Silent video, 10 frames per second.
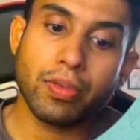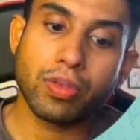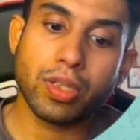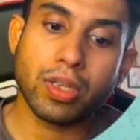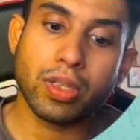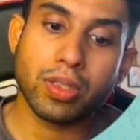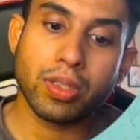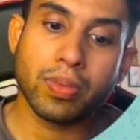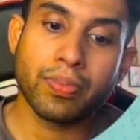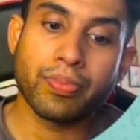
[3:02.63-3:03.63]
those details.
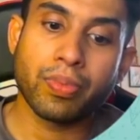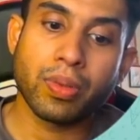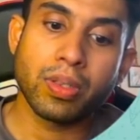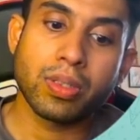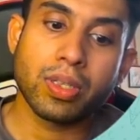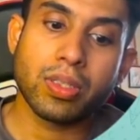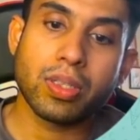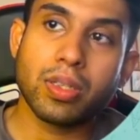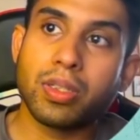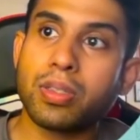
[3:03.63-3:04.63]
6
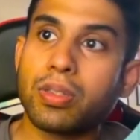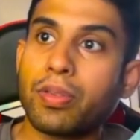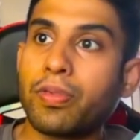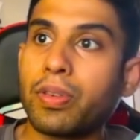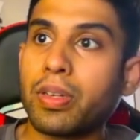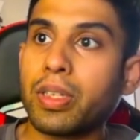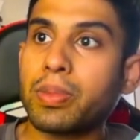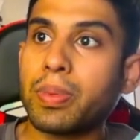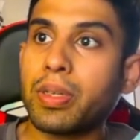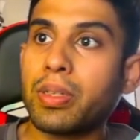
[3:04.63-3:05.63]
years of work
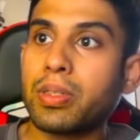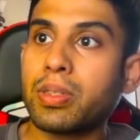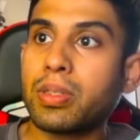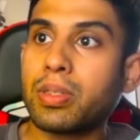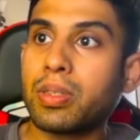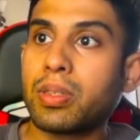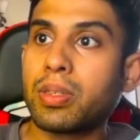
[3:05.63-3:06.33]
experience.